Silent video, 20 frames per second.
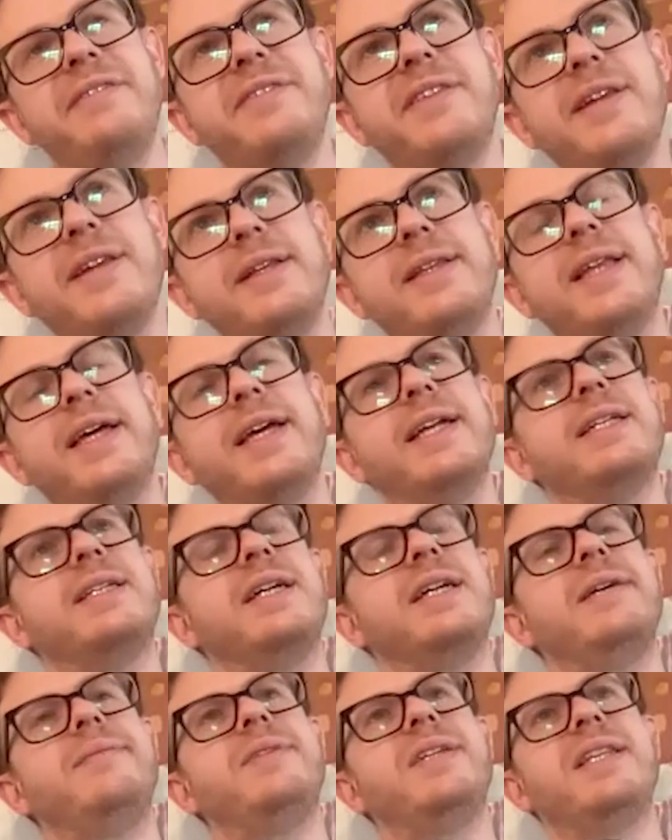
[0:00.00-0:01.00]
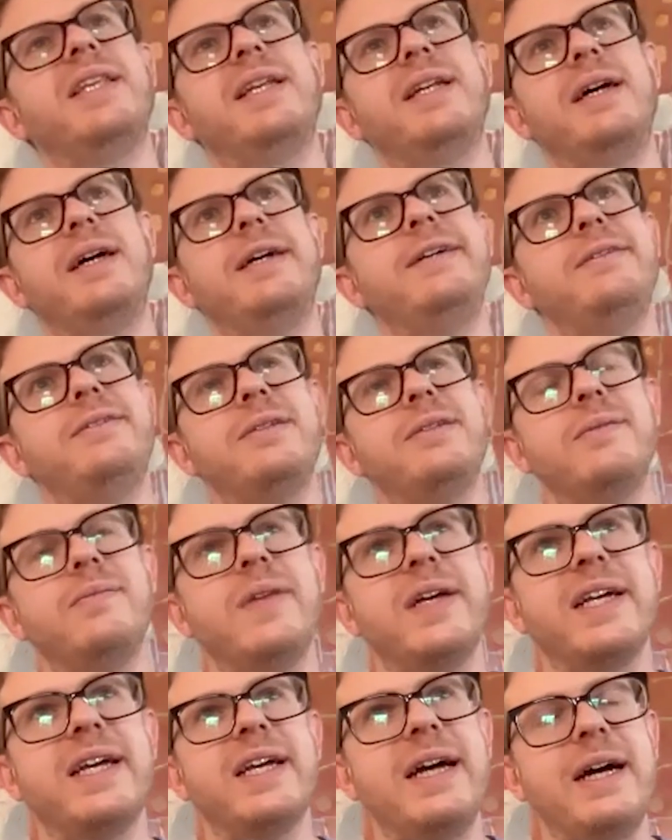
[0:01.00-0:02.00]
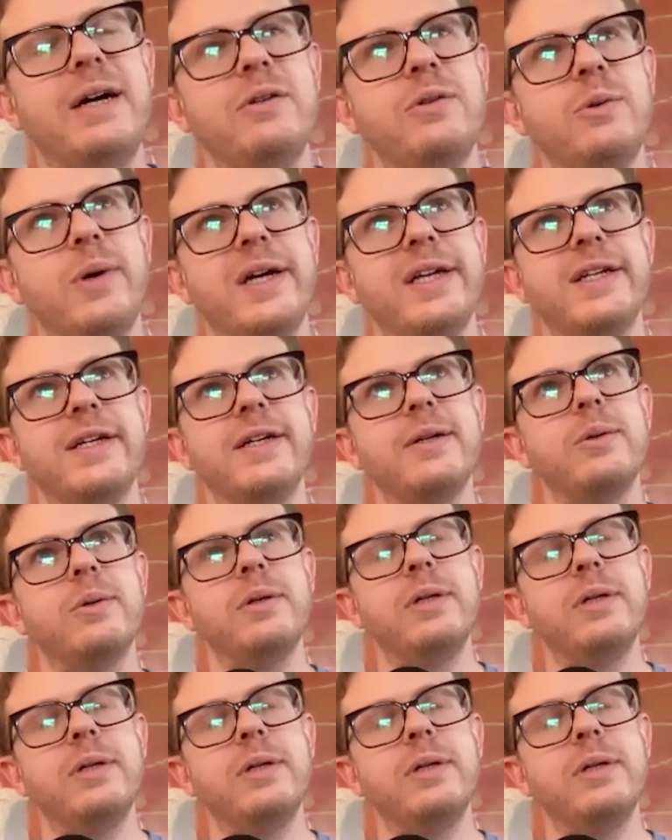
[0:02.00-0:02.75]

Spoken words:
thought that at times. And then I also am like, how do I know?